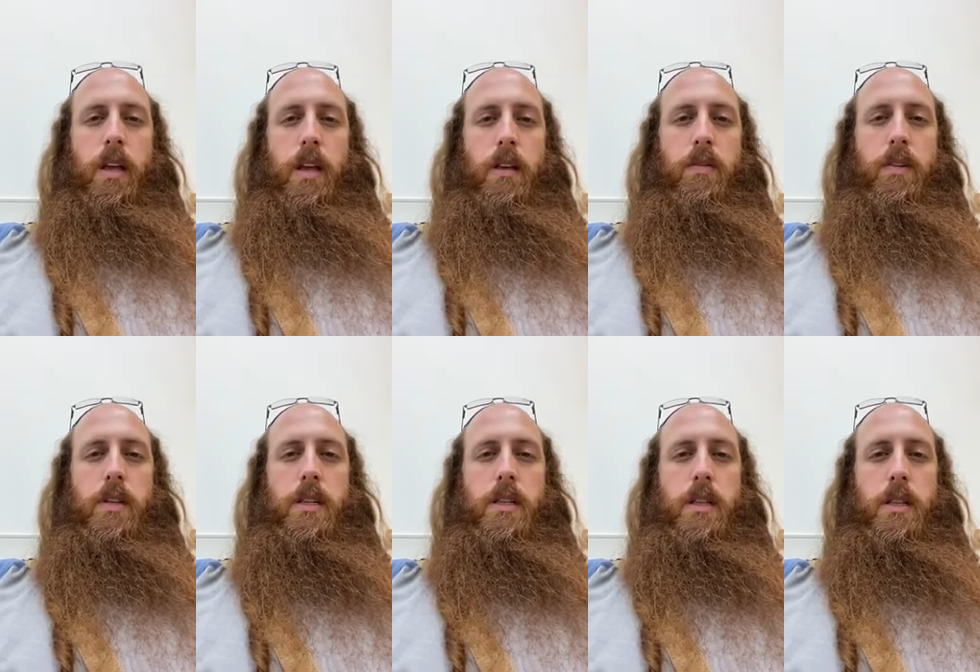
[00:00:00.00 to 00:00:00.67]

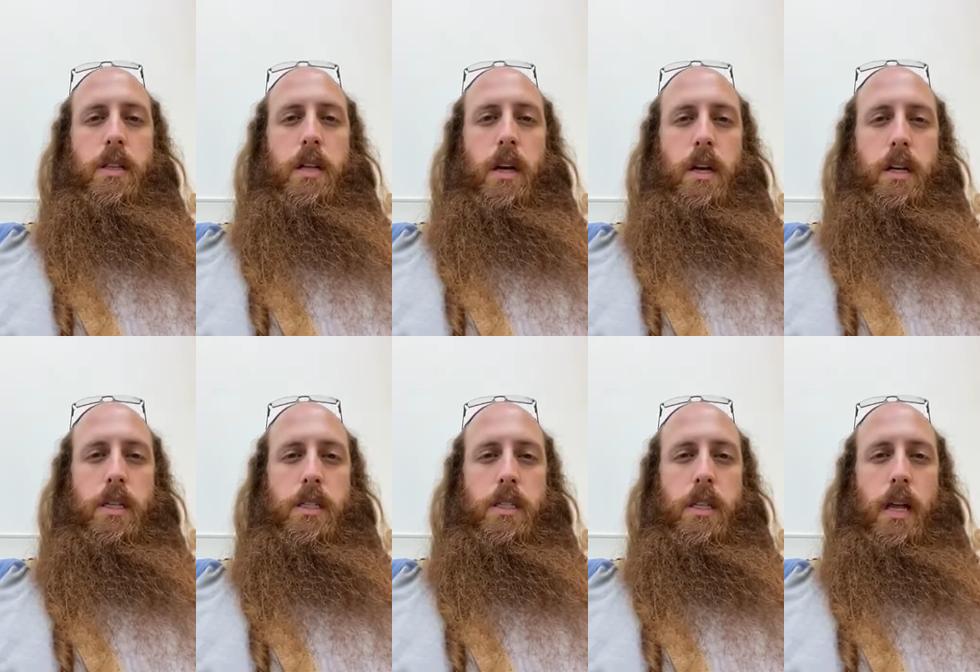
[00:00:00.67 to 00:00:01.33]
even in the
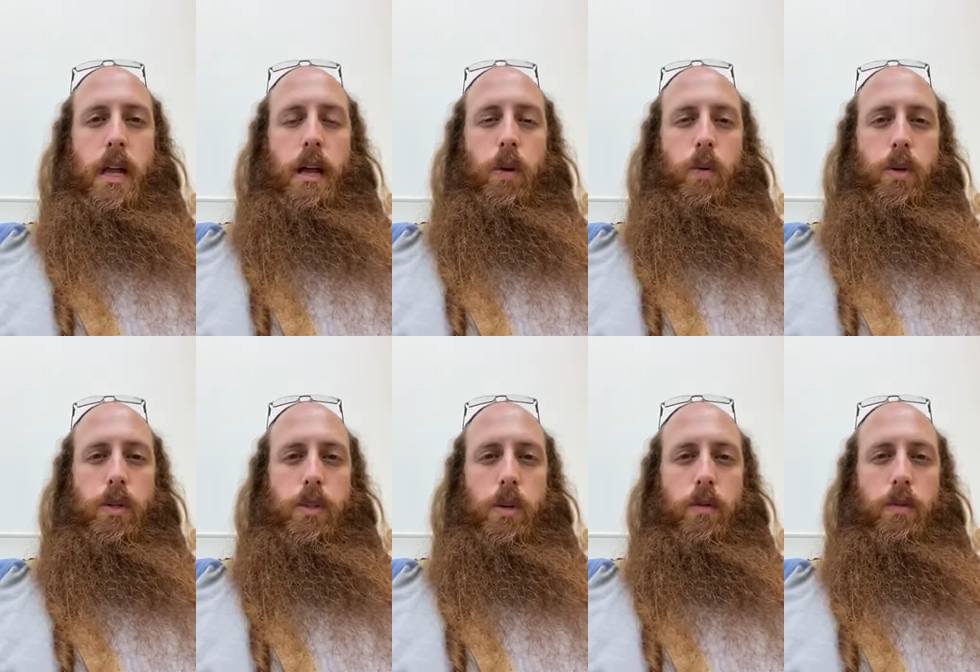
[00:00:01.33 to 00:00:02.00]
darkest
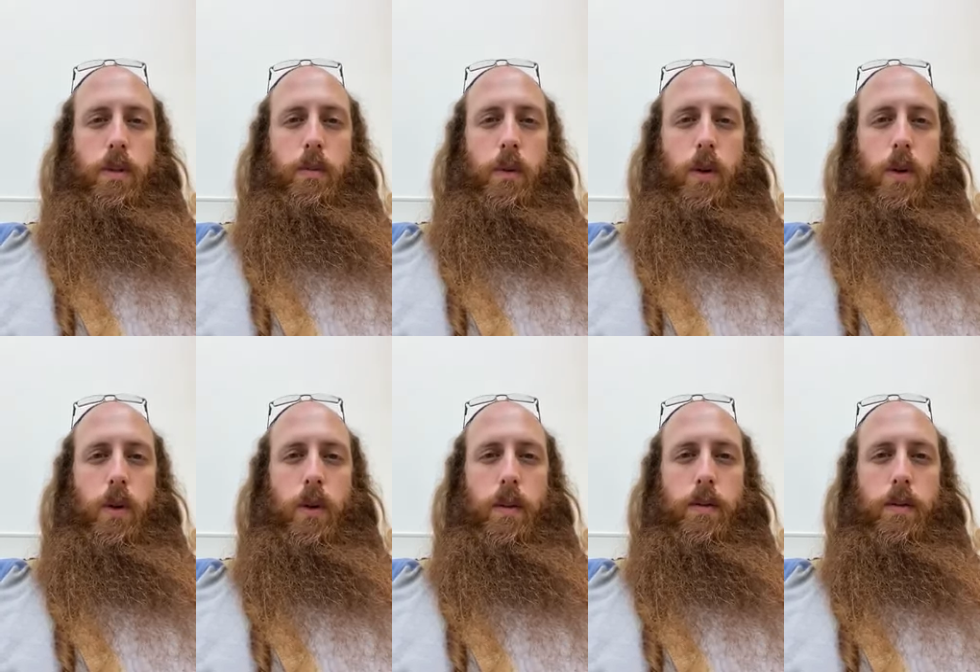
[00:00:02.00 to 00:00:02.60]
hours of them all.